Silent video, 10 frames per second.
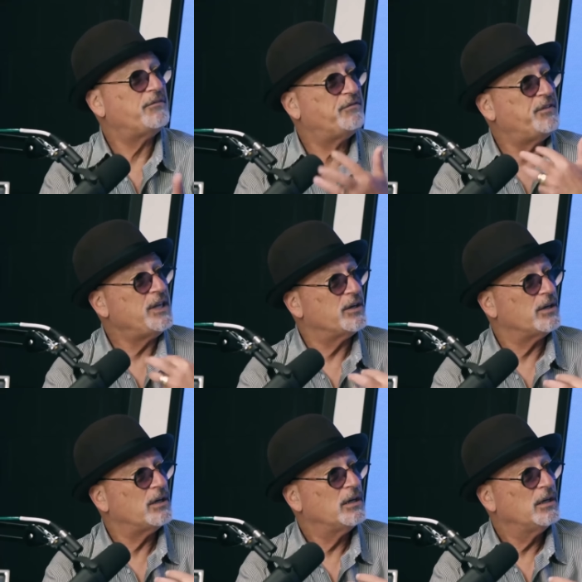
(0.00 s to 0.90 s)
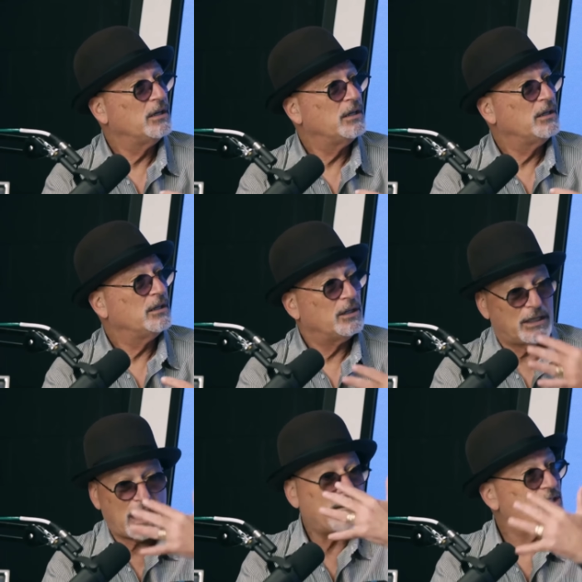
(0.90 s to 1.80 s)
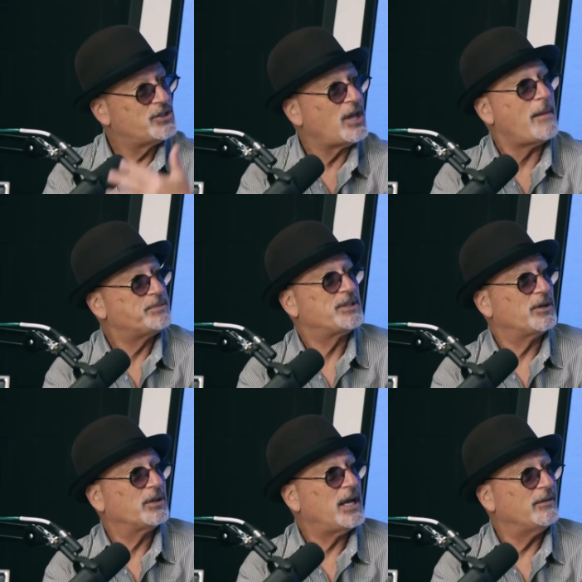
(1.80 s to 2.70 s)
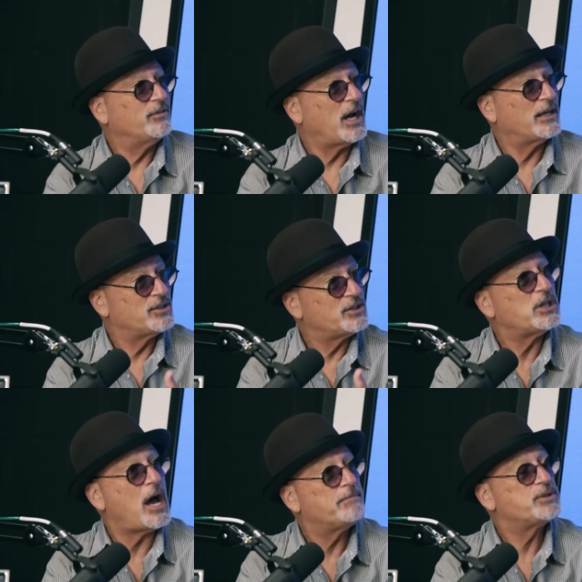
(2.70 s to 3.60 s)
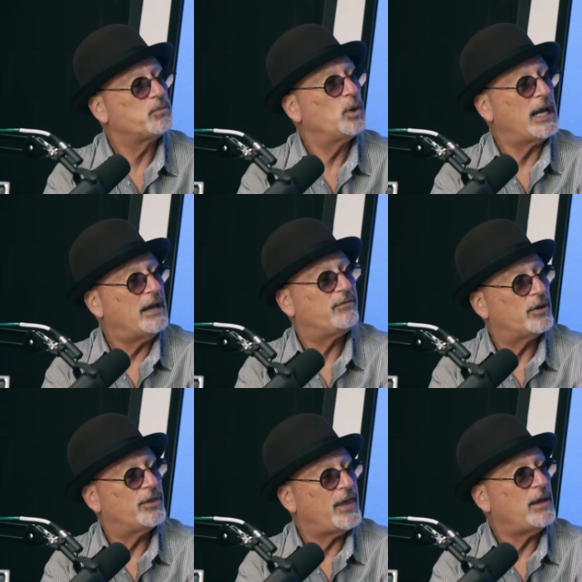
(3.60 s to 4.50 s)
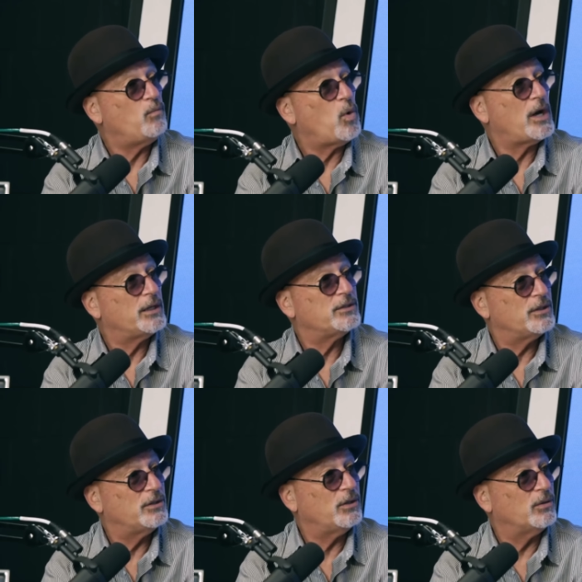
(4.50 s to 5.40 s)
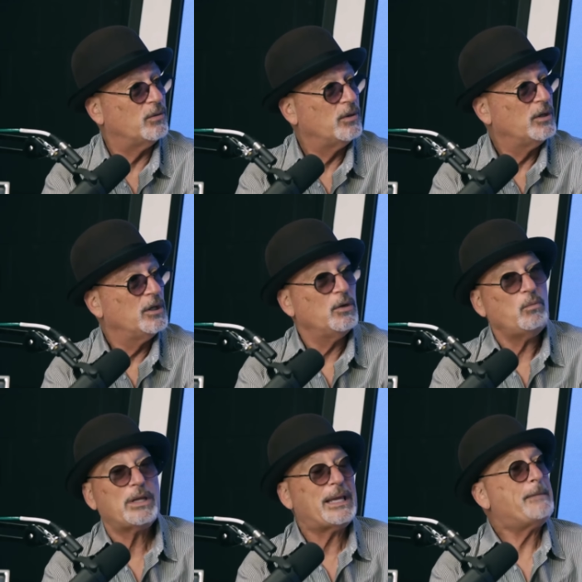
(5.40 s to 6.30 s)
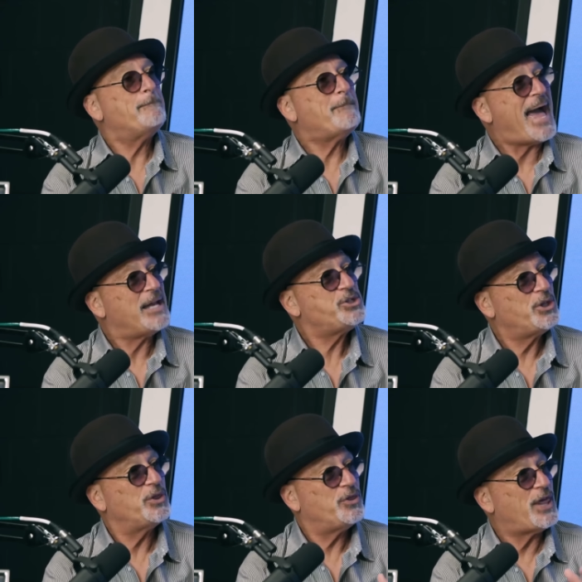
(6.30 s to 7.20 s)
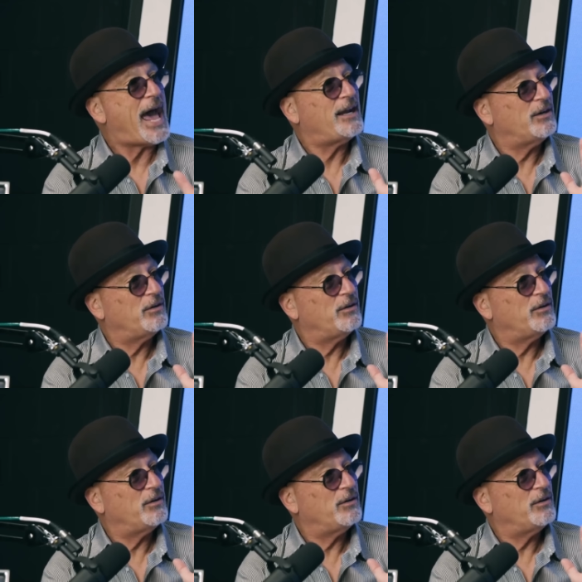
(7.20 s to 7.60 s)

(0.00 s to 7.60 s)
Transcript: fear kind of stops their life, kind of stops whatever they wanted to do. Well, imagine that